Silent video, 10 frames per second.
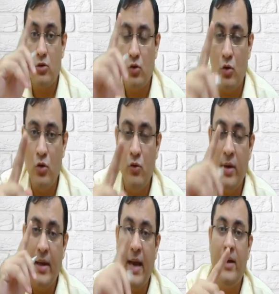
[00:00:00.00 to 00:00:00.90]
So you
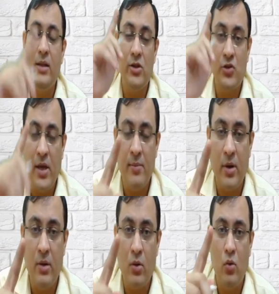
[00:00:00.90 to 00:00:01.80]
will get the same
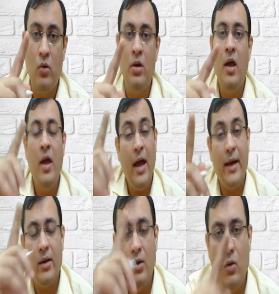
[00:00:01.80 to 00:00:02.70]
control
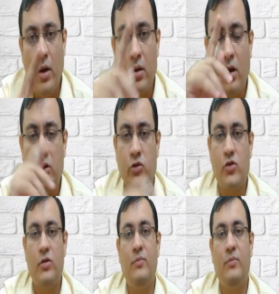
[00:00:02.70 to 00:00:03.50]
at a lower cost.